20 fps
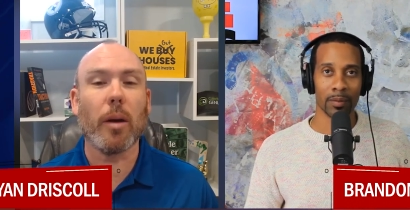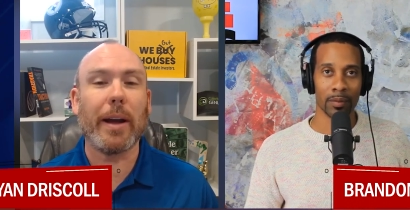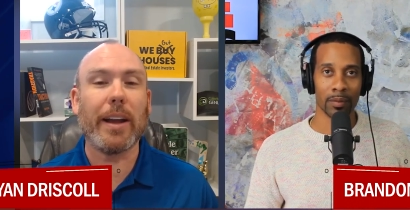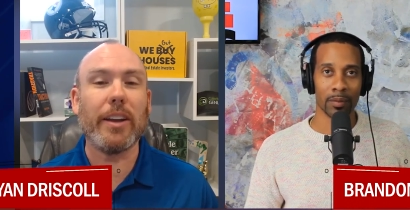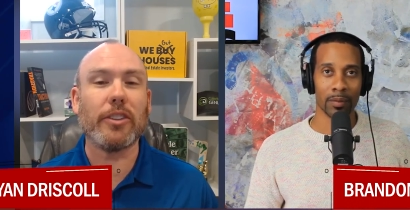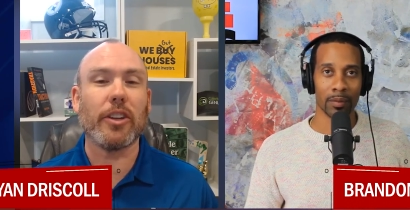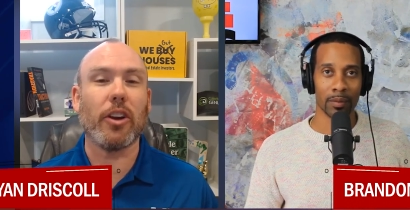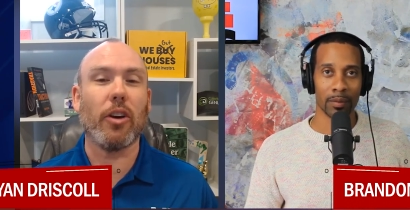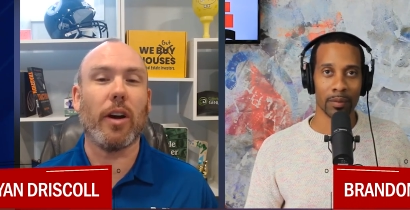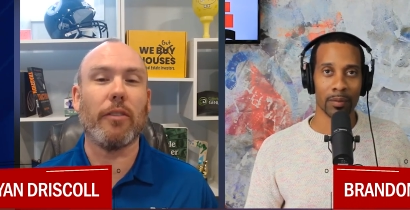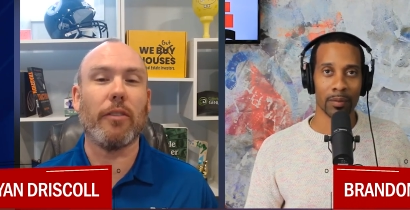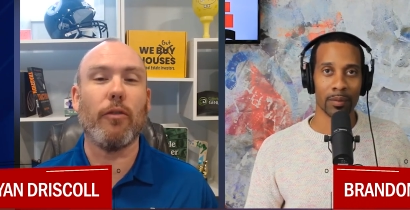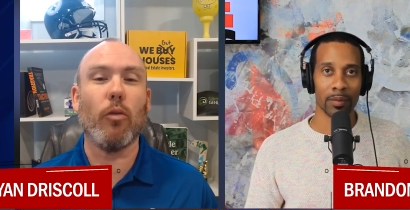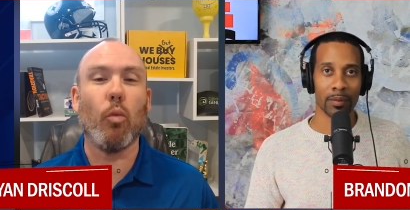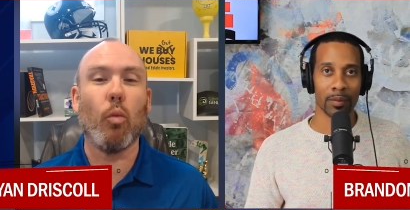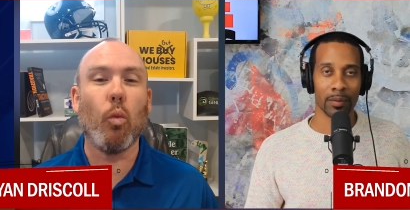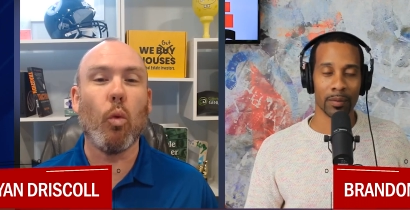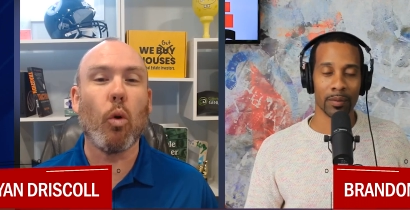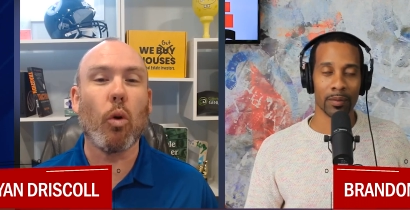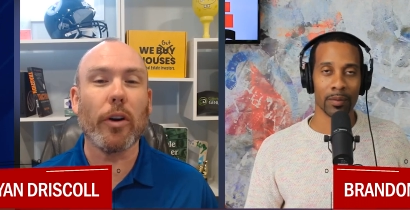Speaker 1: I used to go on
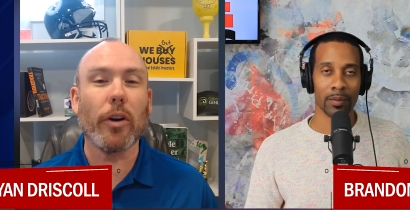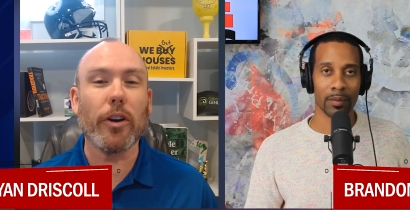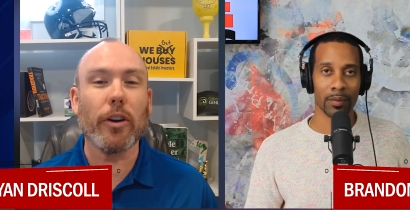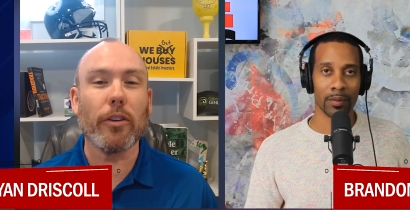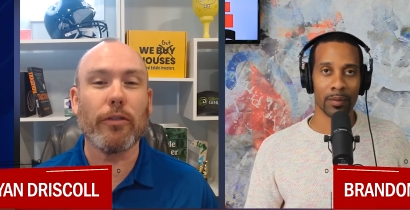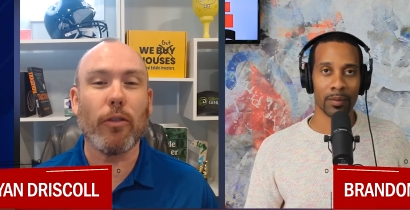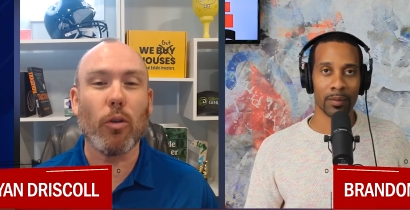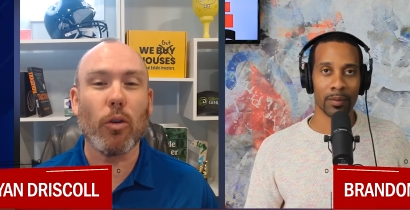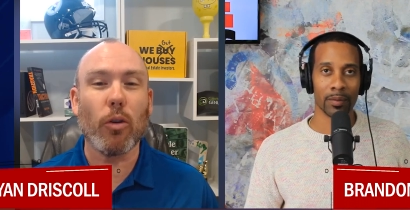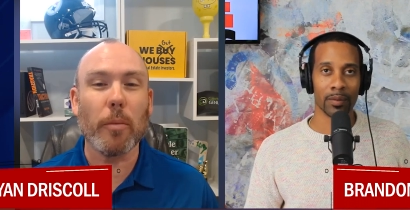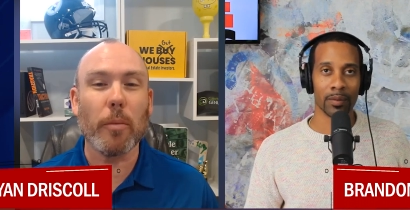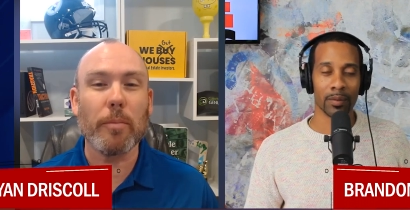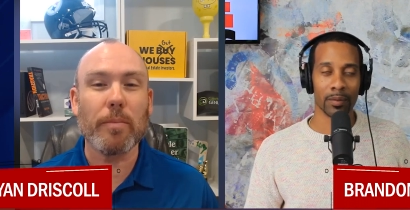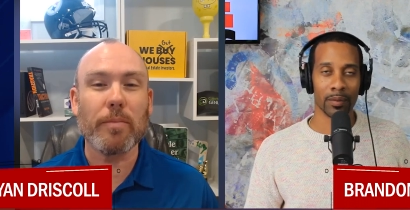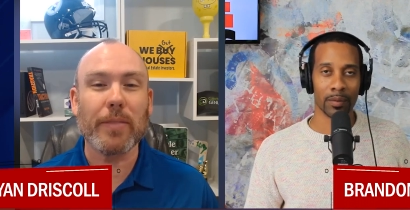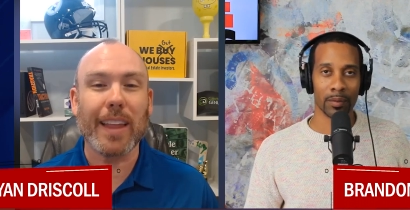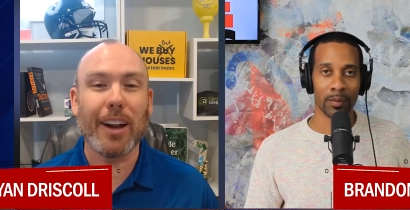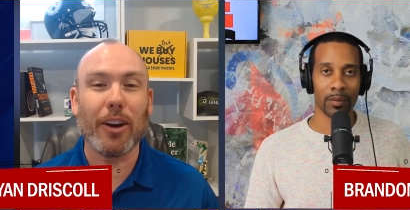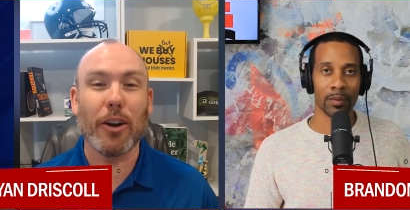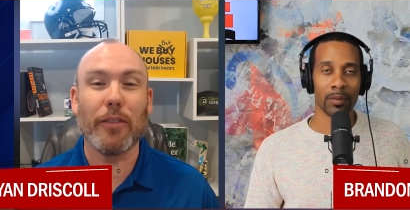Warrior Forum.
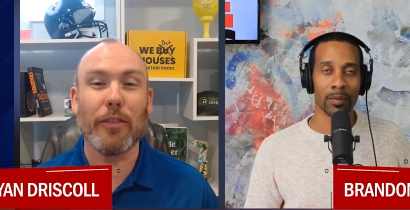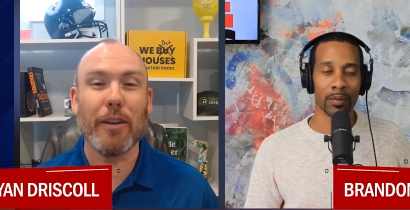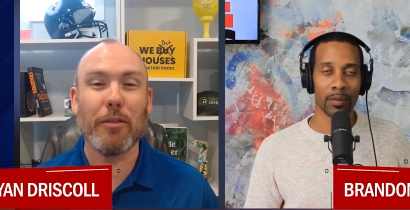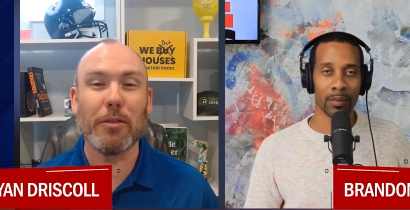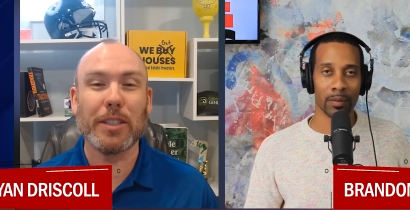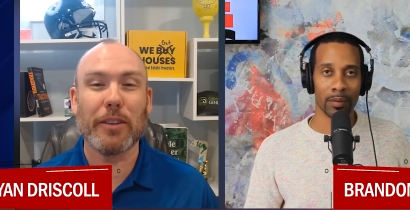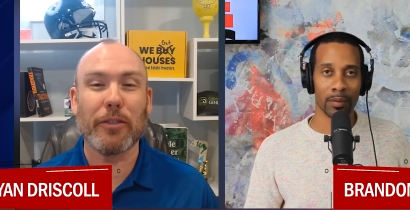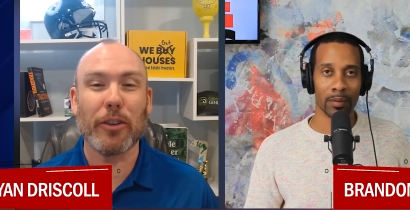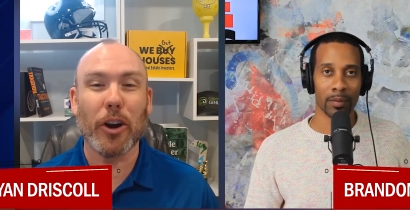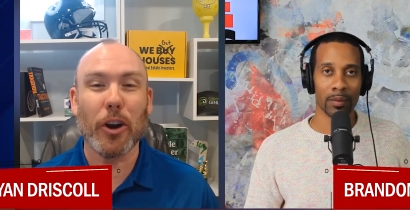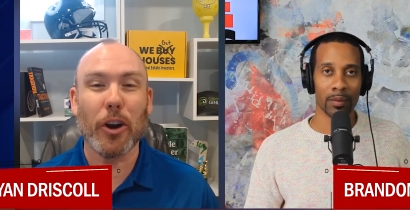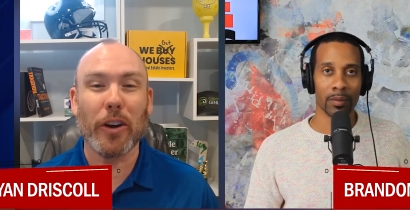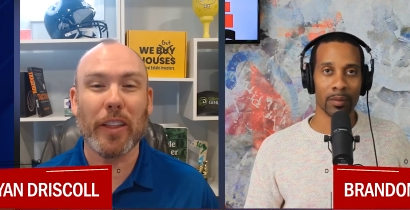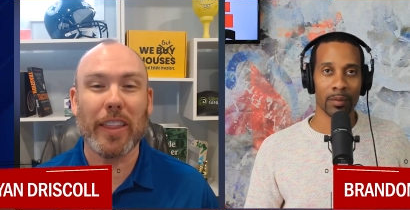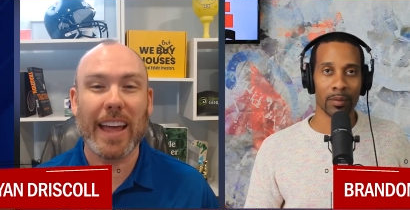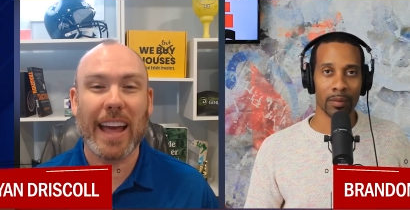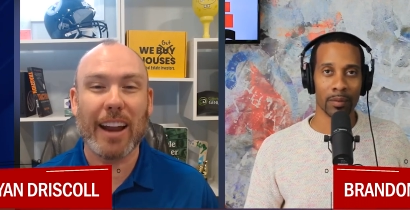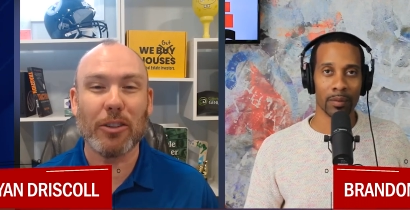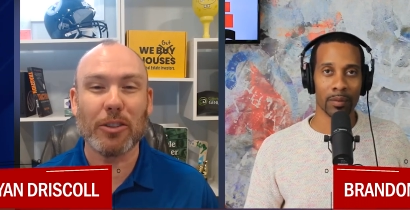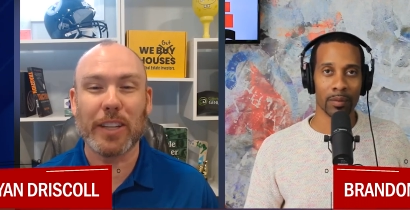I don't know if anyone's ever heard of
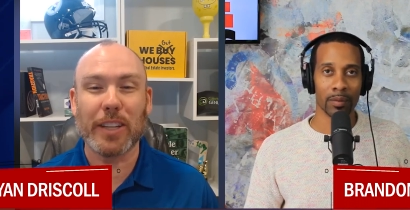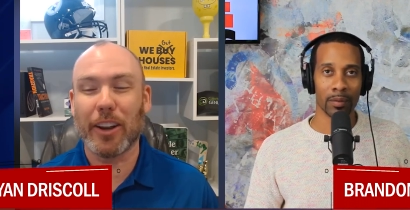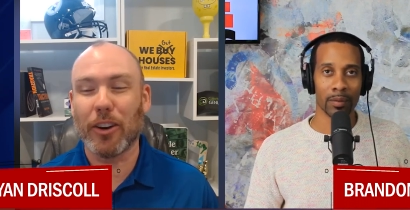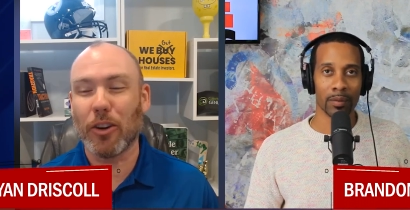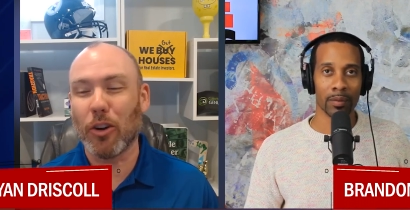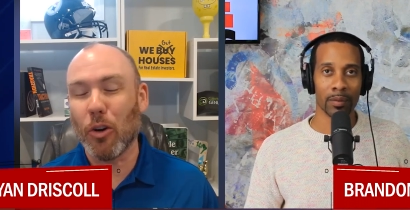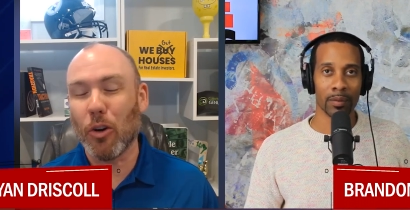that. It was like an